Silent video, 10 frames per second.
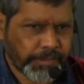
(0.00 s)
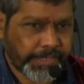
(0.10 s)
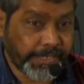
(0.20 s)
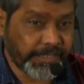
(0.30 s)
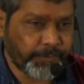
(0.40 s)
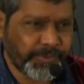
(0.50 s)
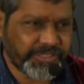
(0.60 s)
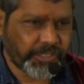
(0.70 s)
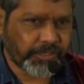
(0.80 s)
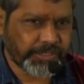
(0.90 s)
Can it be
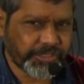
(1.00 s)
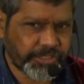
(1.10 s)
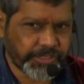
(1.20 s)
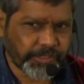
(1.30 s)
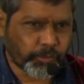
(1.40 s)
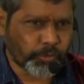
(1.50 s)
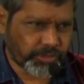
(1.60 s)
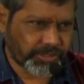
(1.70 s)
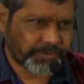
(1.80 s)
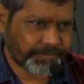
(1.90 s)
challenged in the court?
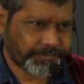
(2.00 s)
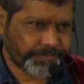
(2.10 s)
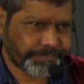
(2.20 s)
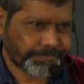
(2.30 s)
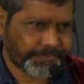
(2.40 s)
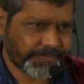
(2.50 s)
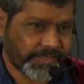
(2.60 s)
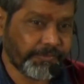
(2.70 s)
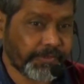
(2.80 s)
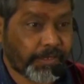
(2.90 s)

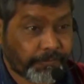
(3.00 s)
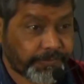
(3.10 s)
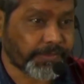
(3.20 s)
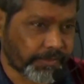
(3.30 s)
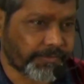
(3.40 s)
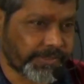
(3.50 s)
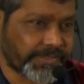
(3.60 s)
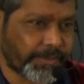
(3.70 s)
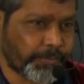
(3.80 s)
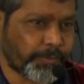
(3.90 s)
Even after, for
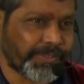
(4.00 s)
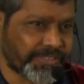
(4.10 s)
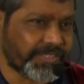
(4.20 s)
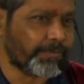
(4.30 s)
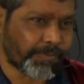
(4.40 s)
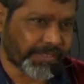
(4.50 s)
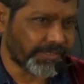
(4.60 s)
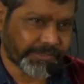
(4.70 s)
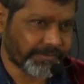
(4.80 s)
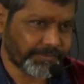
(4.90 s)
example, president
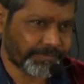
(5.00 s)
pardon,